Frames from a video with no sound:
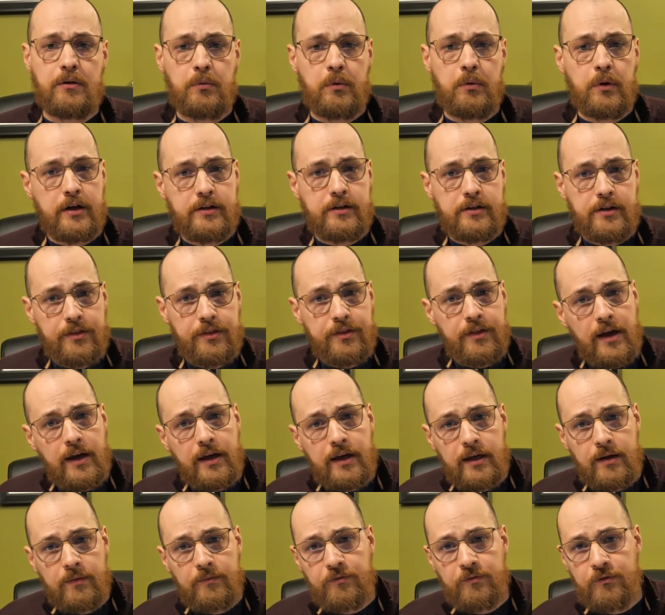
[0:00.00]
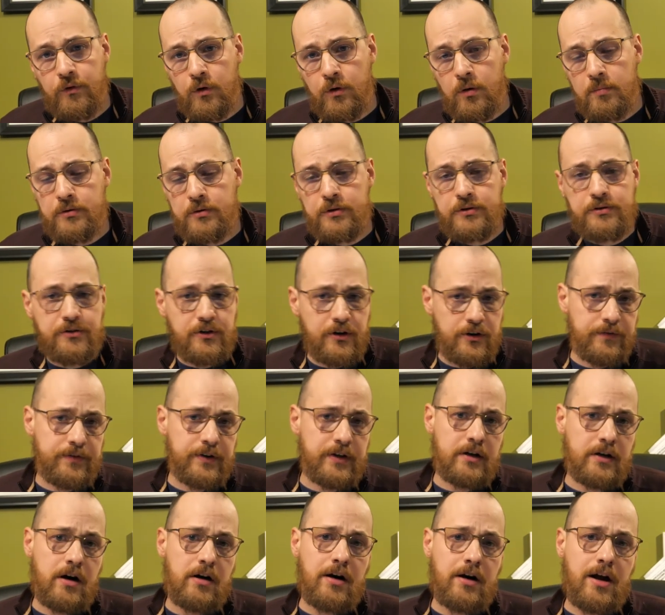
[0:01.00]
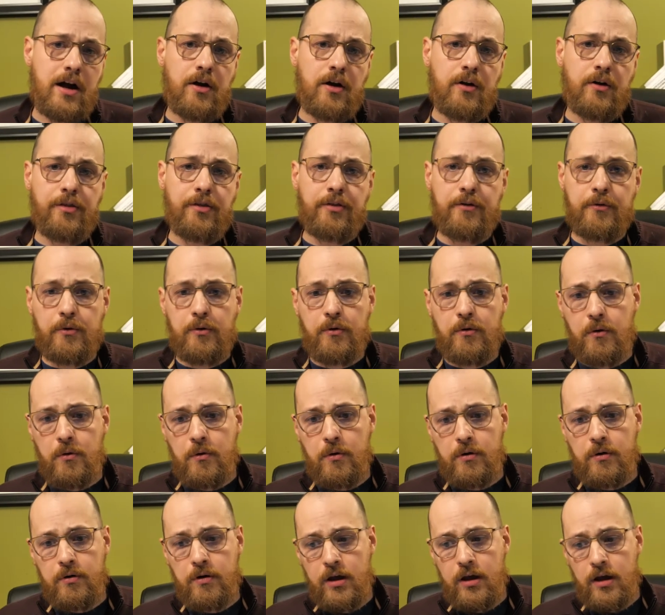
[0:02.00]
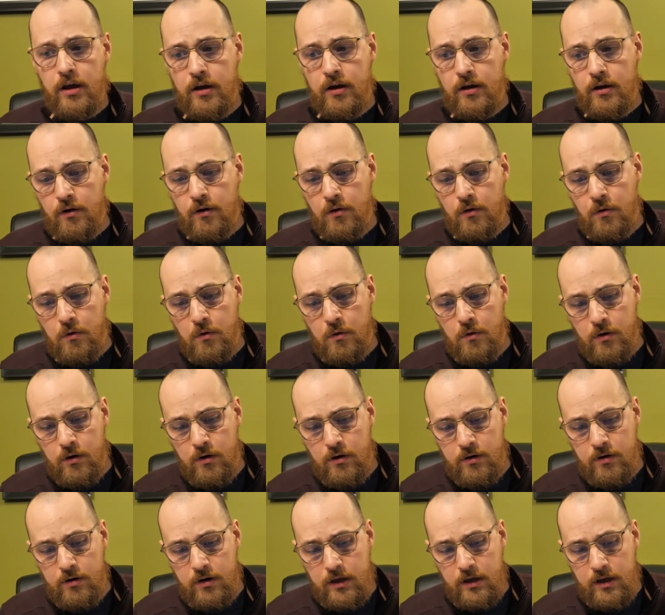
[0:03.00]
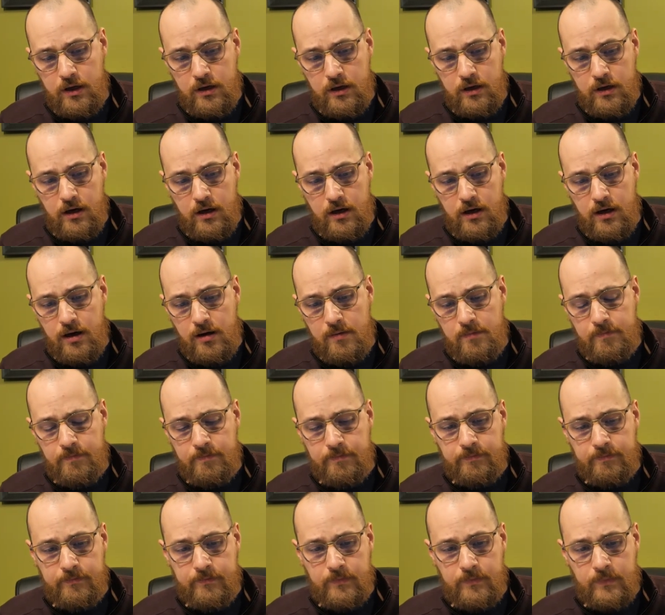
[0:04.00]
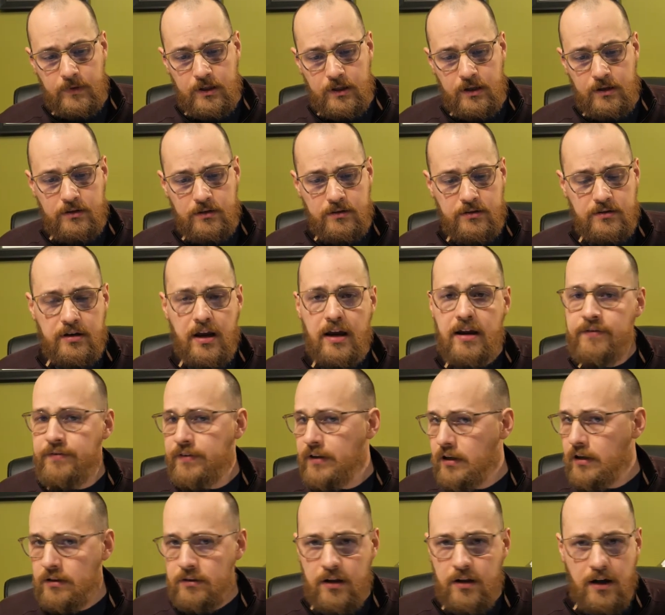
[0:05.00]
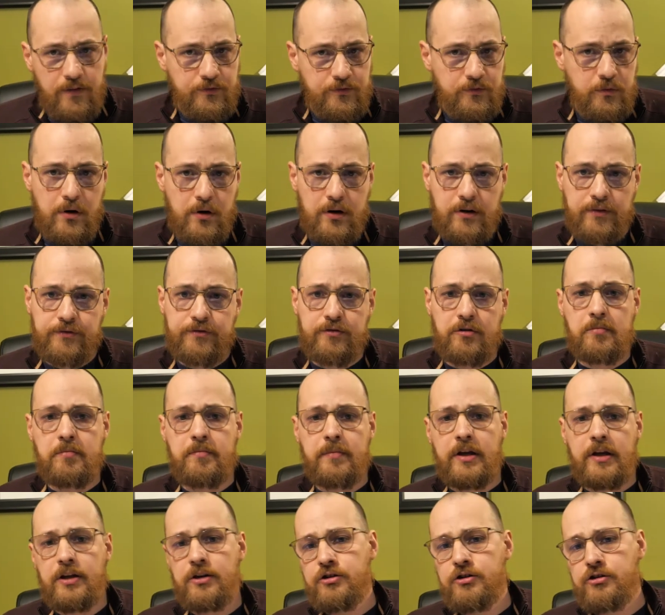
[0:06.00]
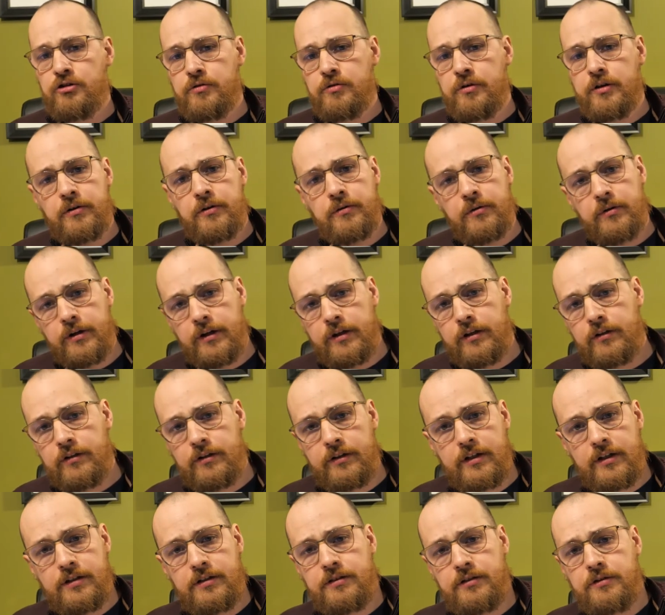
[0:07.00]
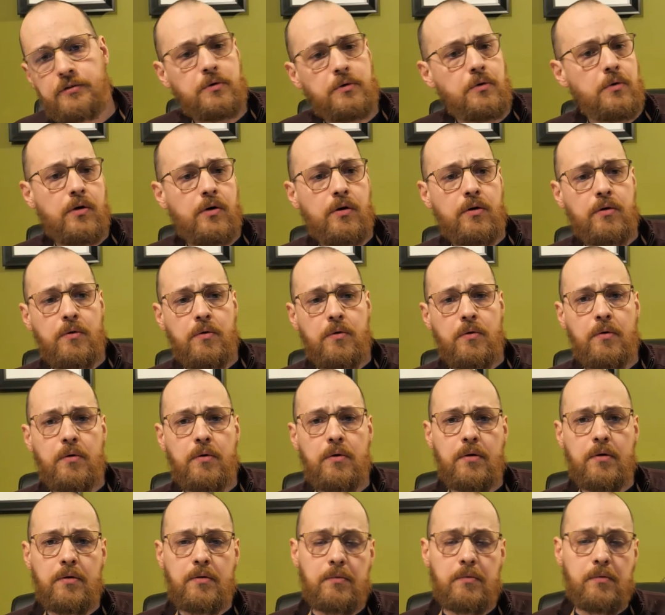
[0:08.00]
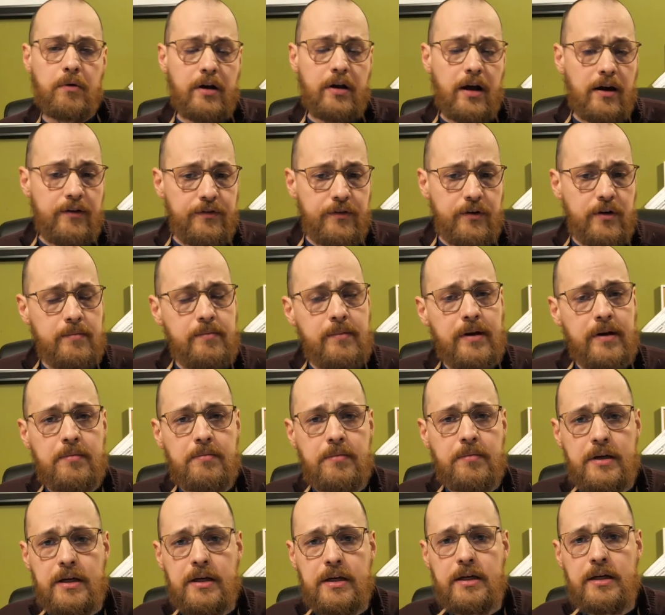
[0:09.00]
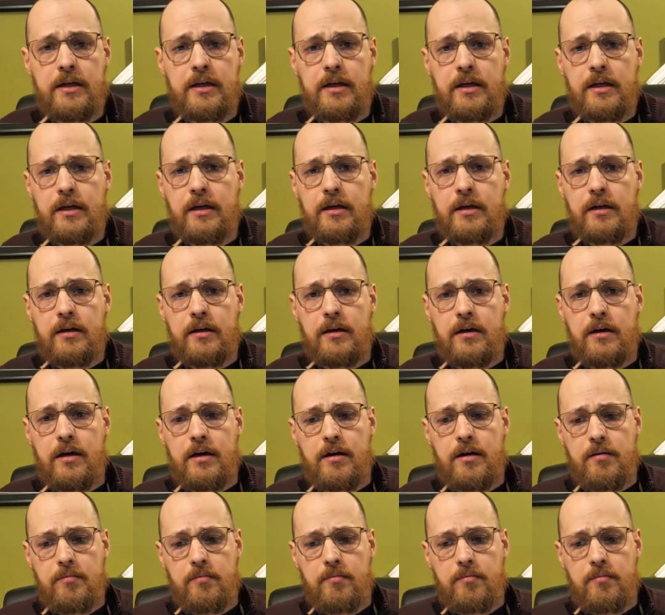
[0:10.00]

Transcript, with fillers: We have to thank Him for preserving our health or, or, or um, saving a loved one from injury or illness or, or whatever it may be. Uh,